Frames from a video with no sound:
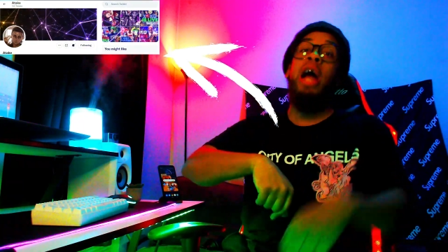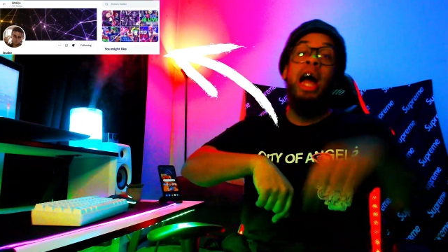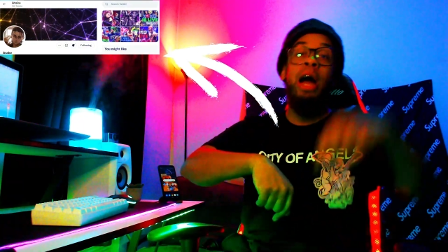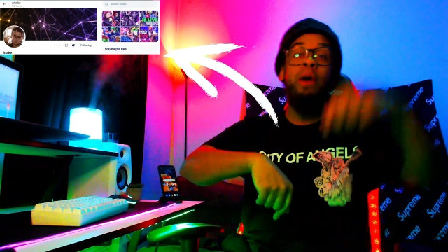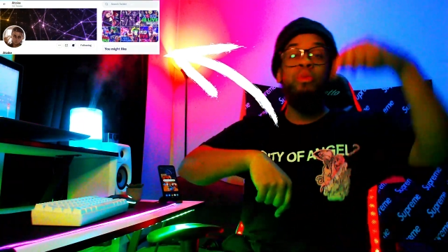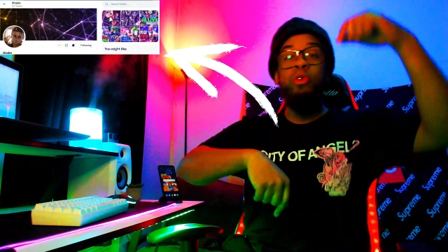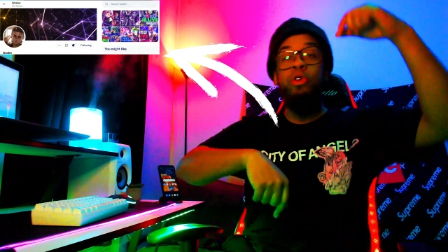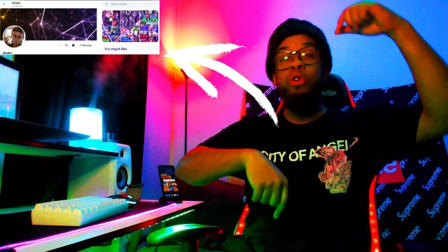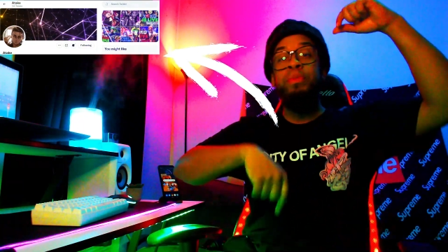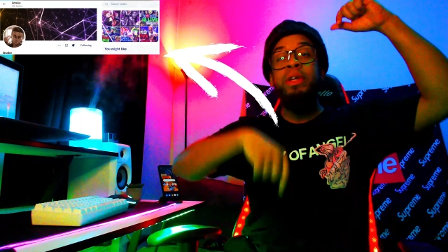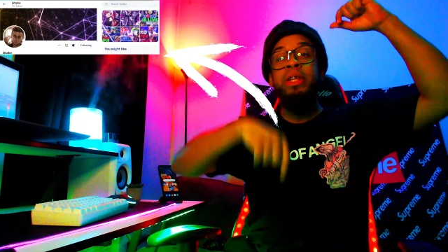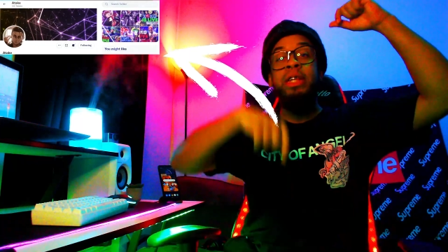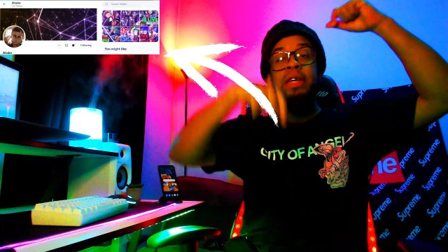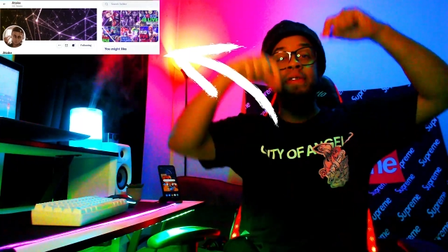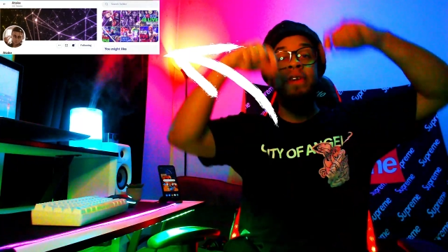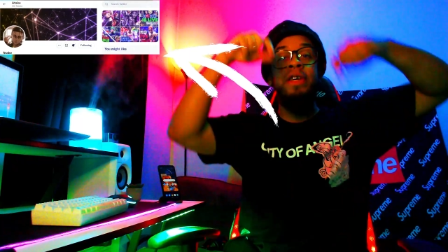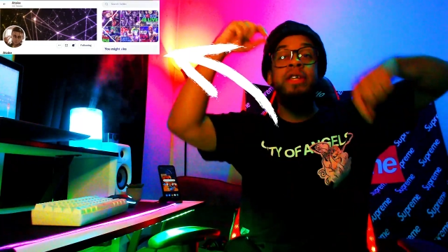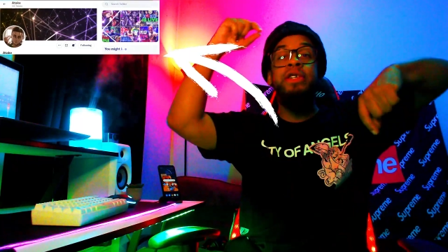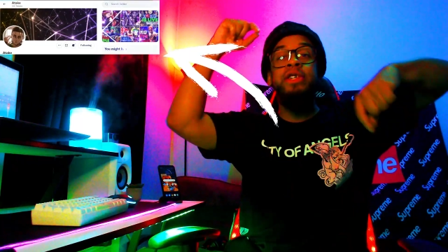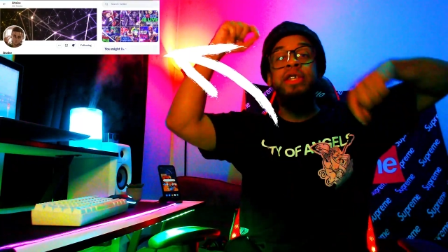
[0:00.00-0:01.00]
I will be
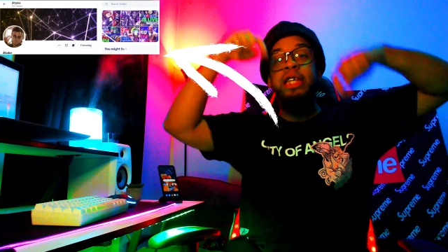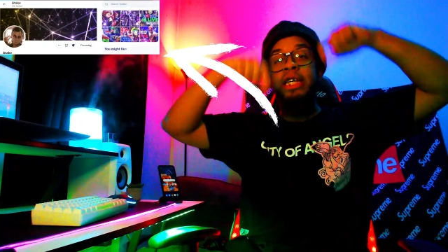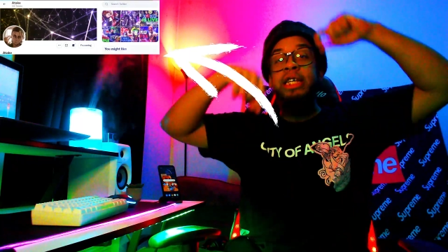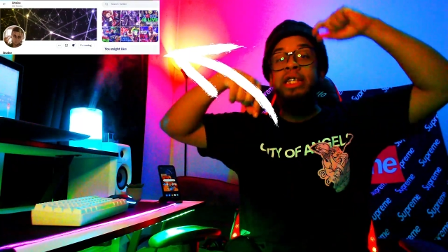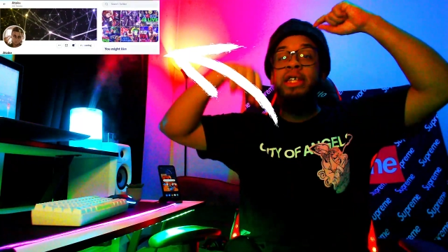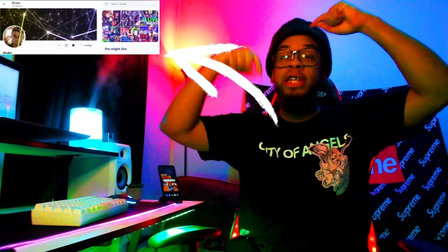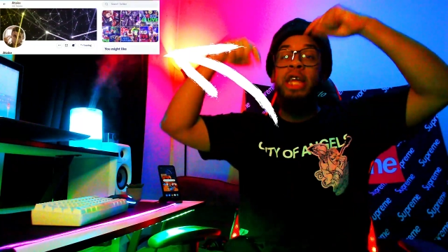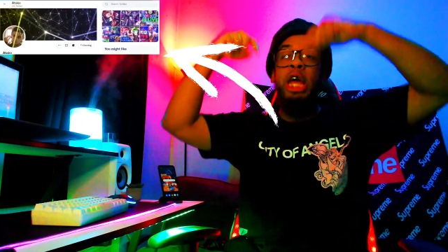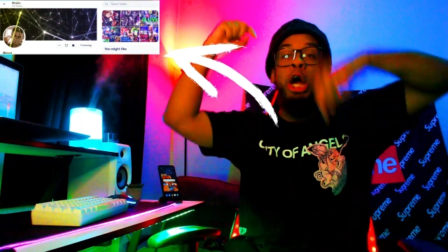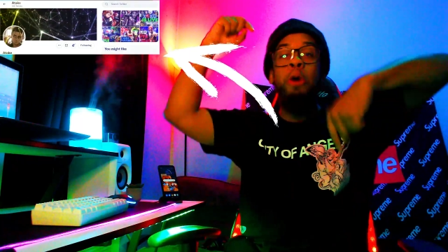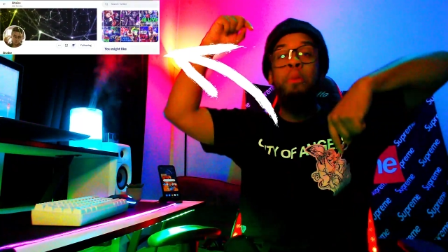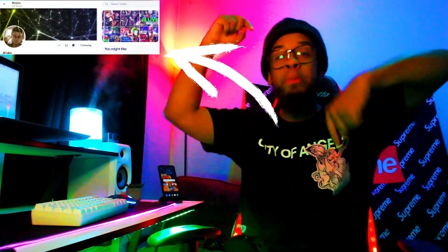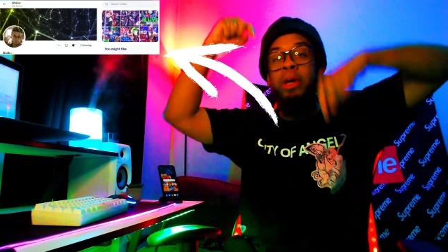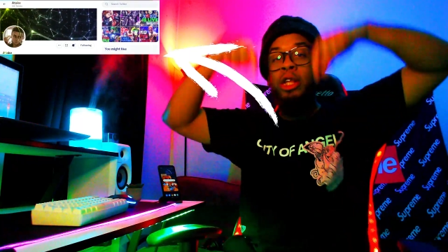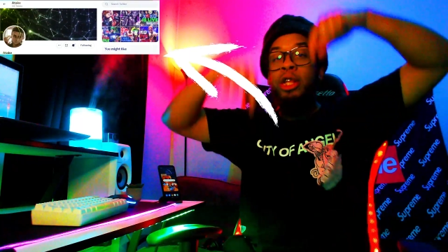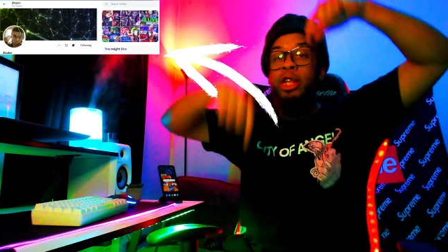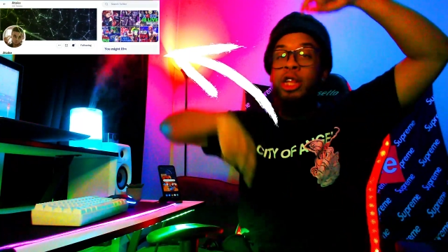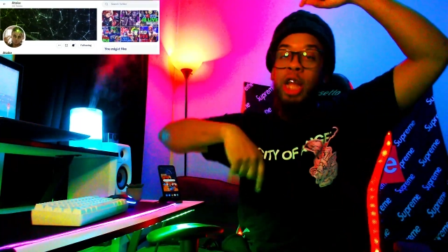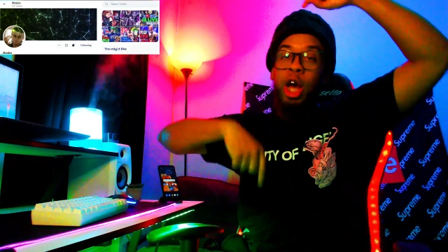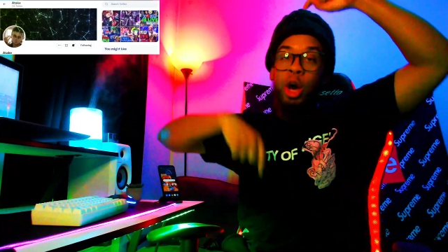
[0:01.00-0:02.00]
leaving his links down
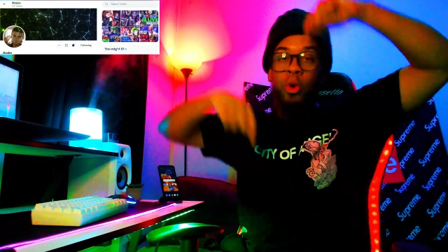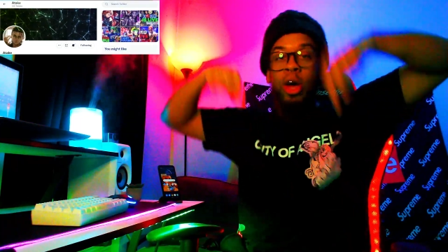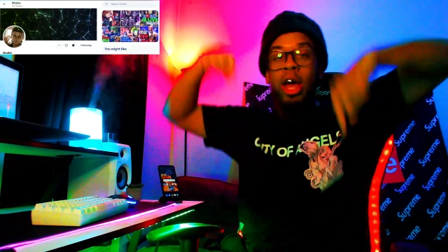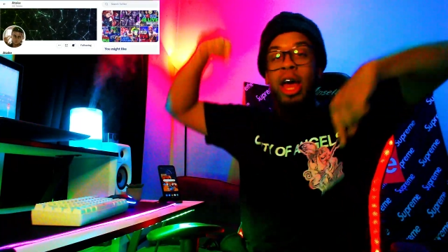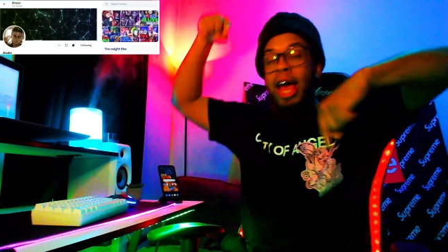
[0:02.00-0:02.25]
below